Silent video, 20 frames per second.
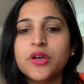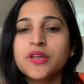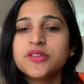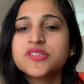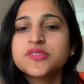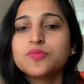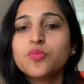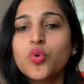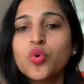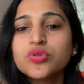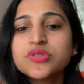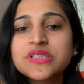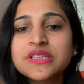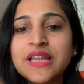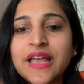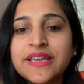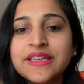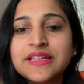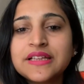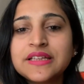it's most
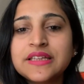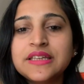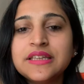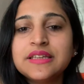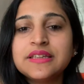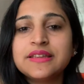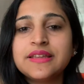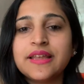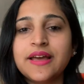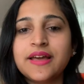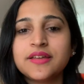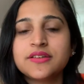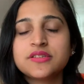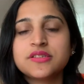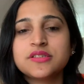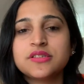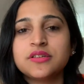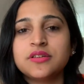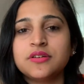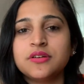likely
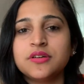that